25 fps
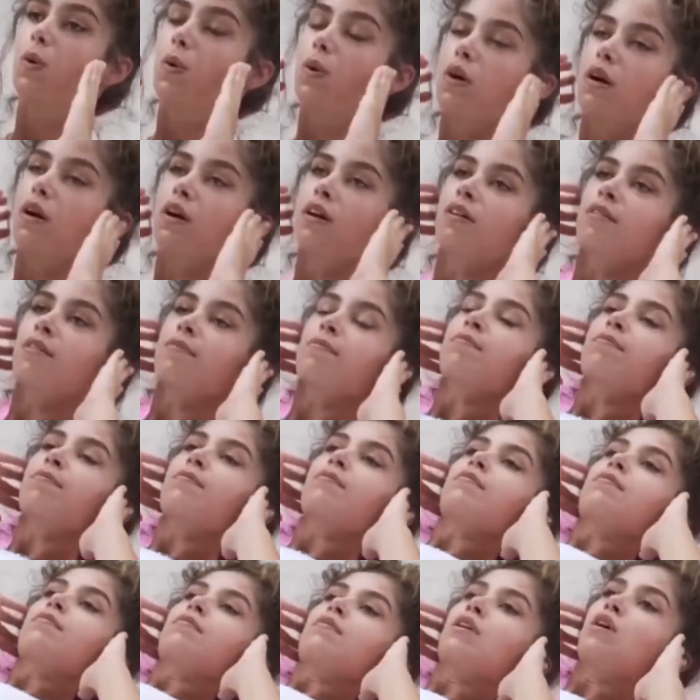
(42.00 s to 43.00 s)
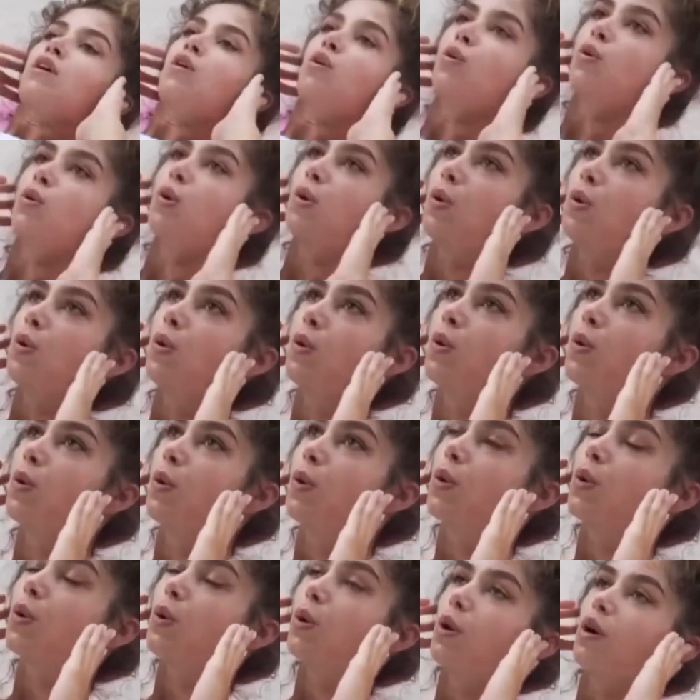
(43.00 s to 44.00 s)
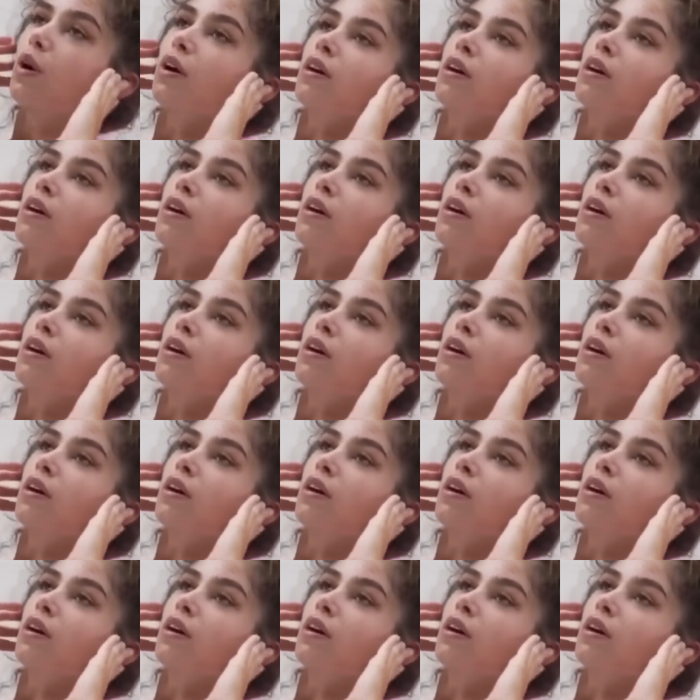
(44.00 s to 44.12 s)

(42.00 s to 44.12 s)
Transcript: That every day you do the